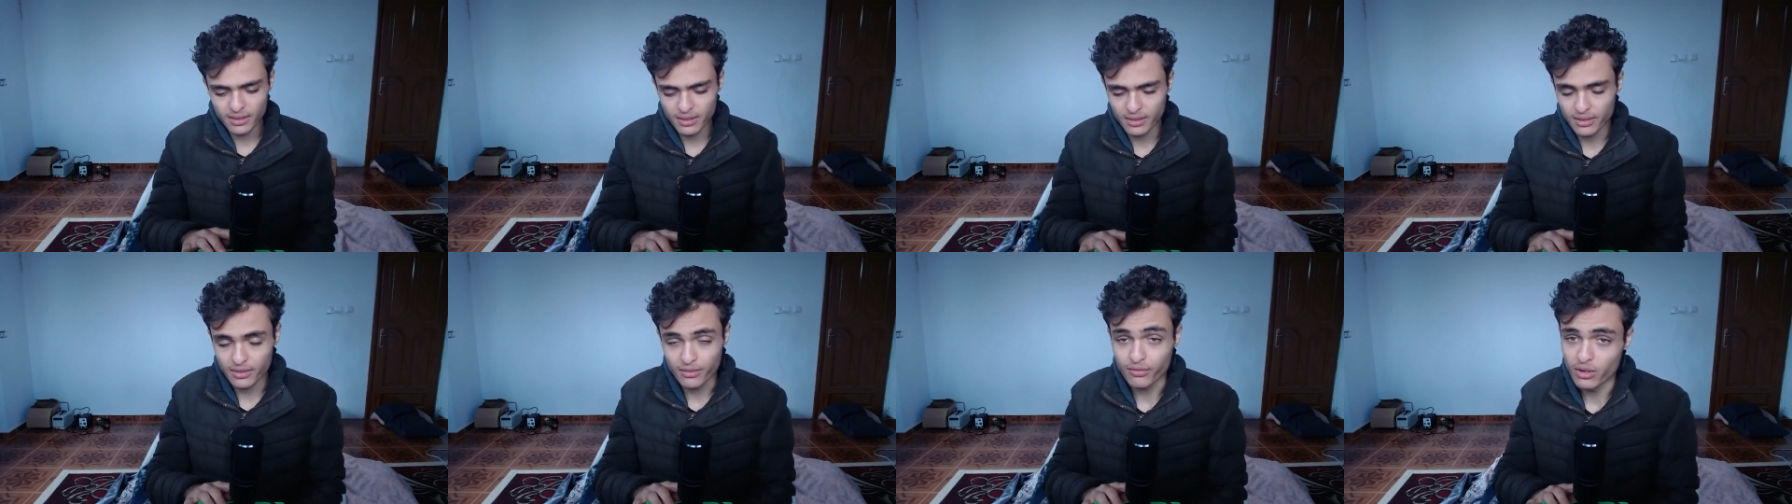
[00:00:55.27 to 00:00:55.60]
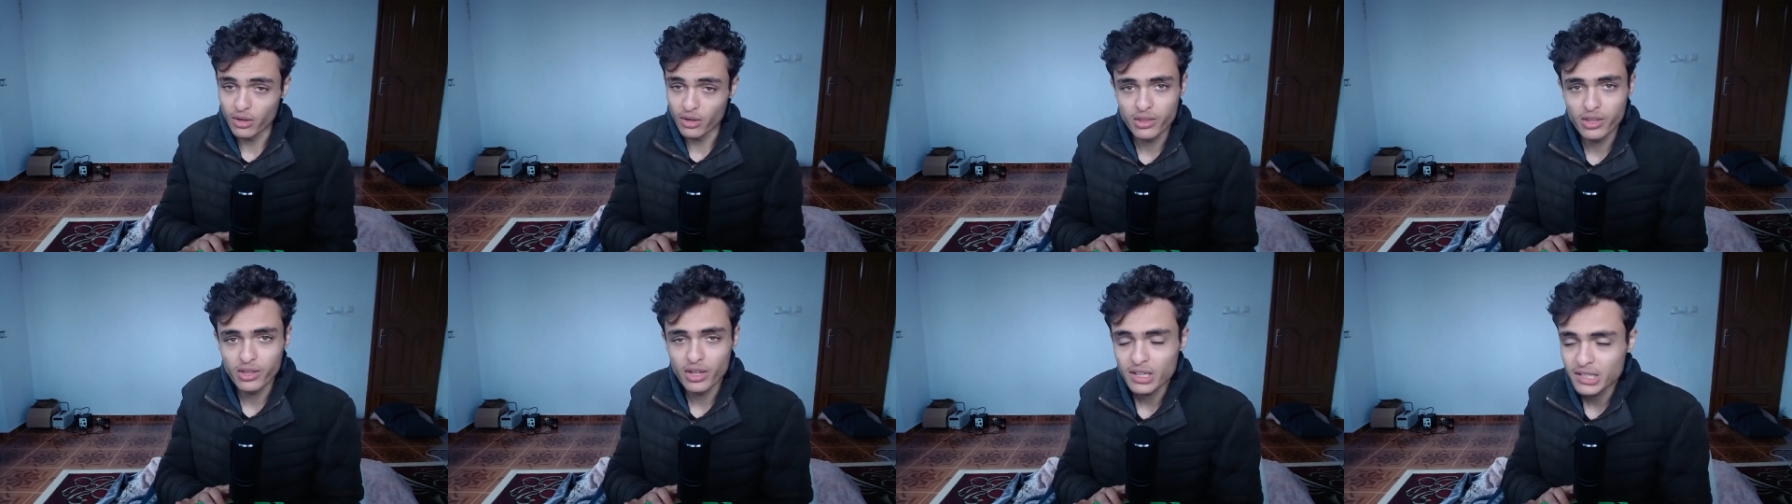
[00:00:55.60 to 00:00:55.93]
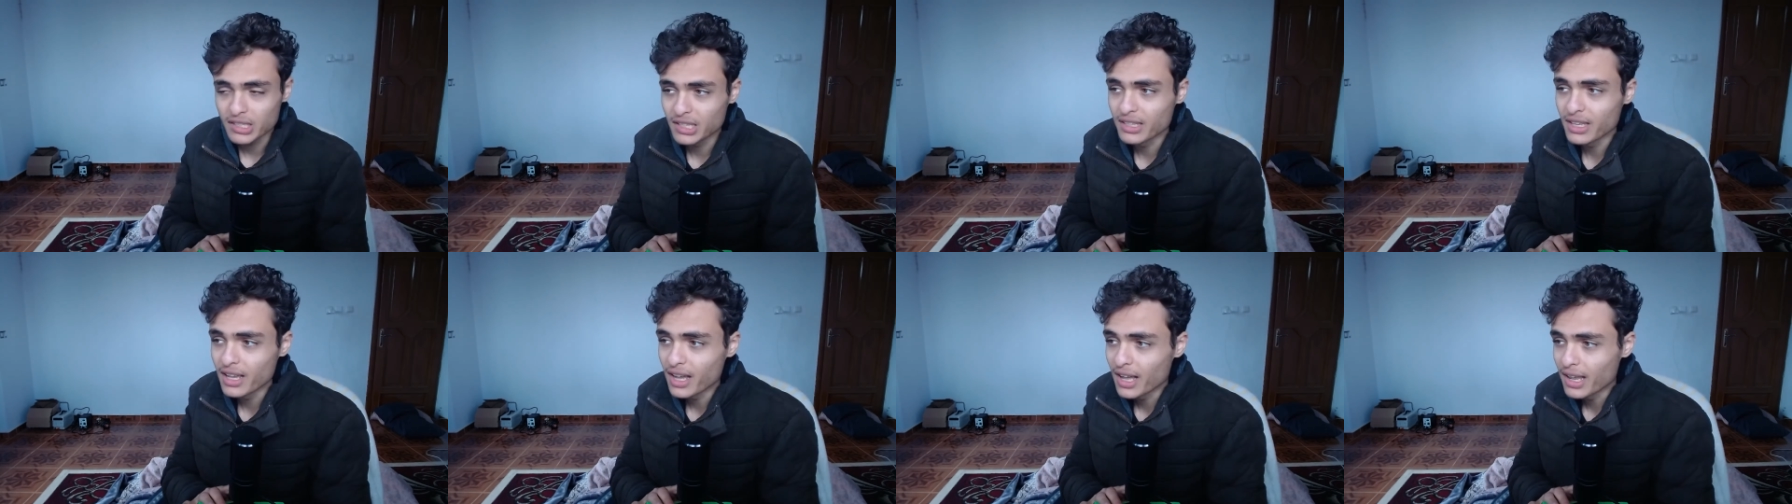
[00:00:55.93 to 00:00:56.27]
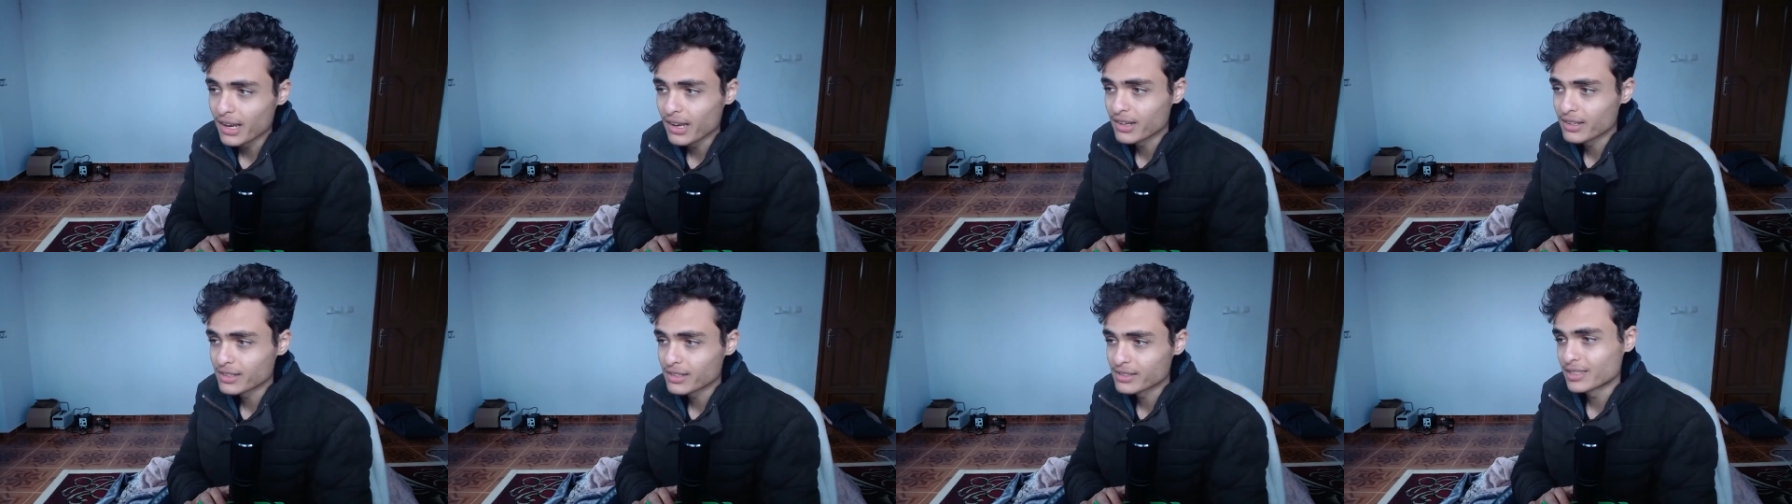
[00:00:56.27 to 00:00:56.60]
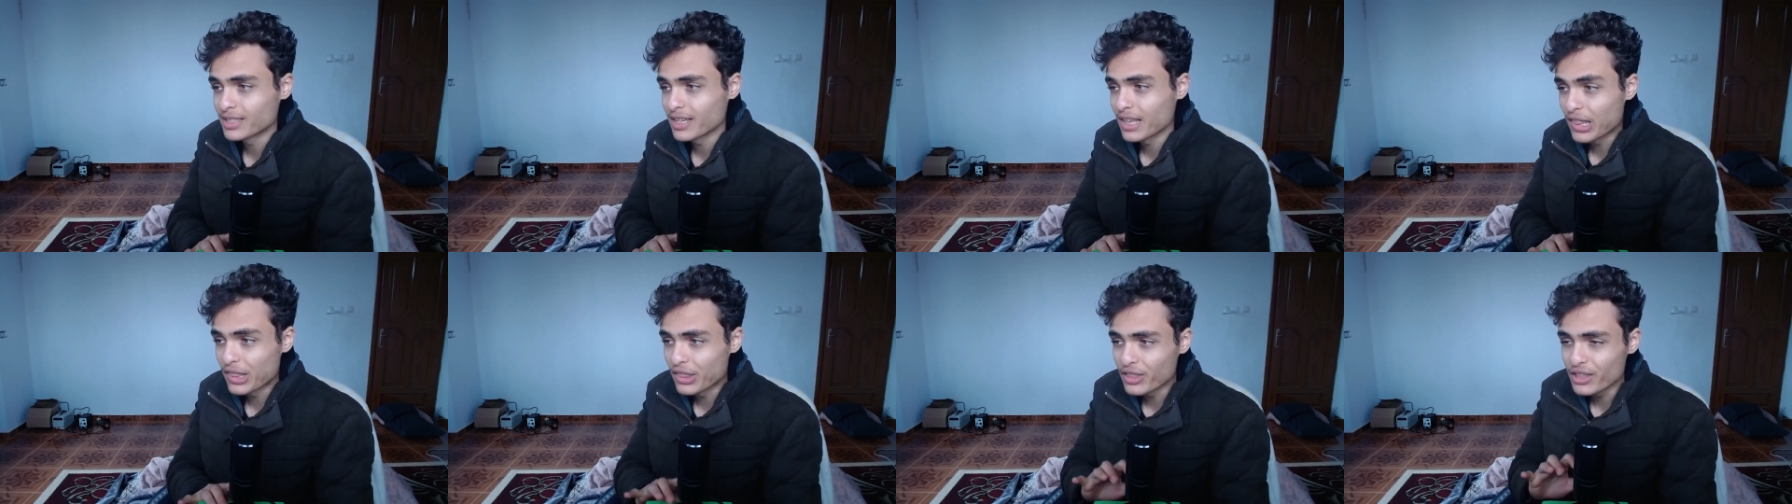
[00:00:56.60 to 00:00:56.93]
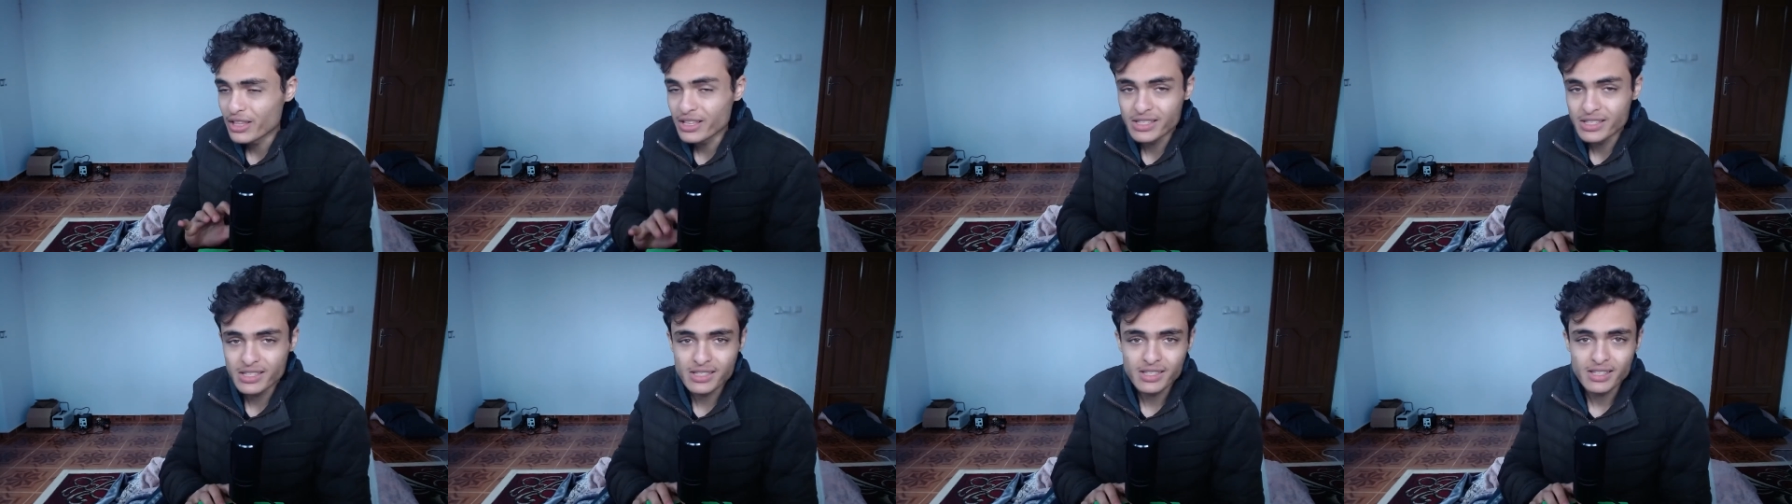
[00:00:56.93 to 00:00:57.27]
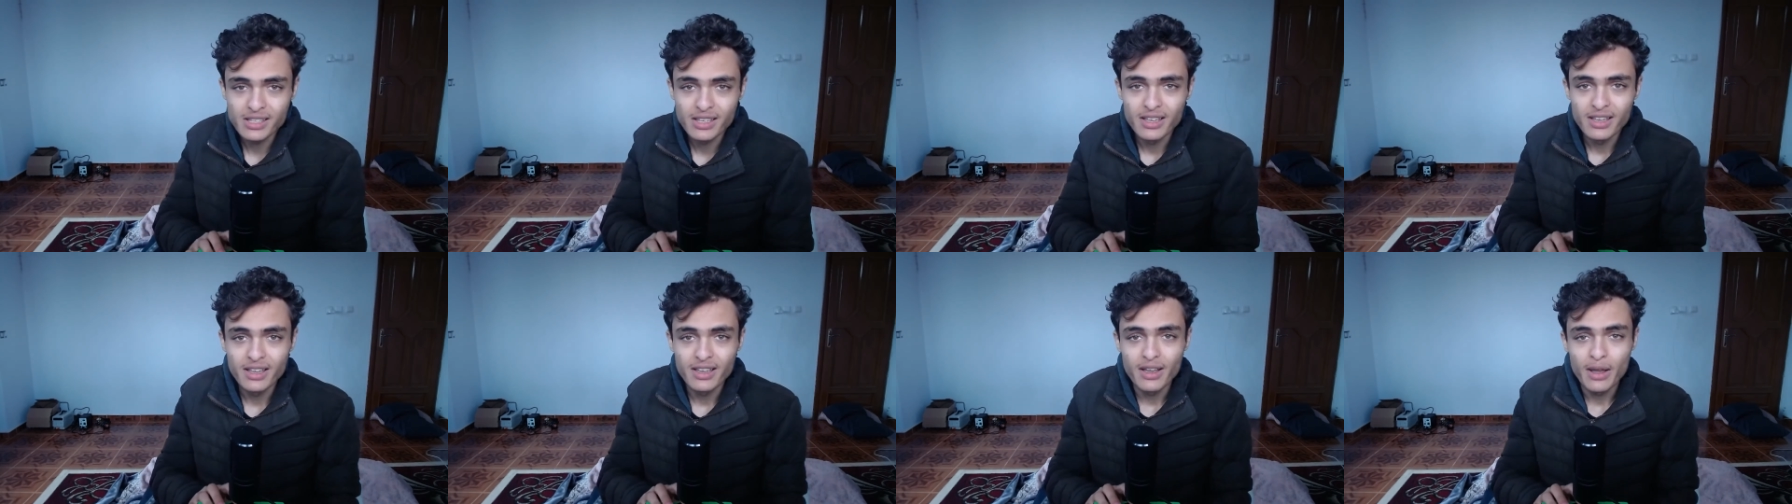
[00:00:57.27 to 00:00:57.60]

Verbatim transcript: for $30, this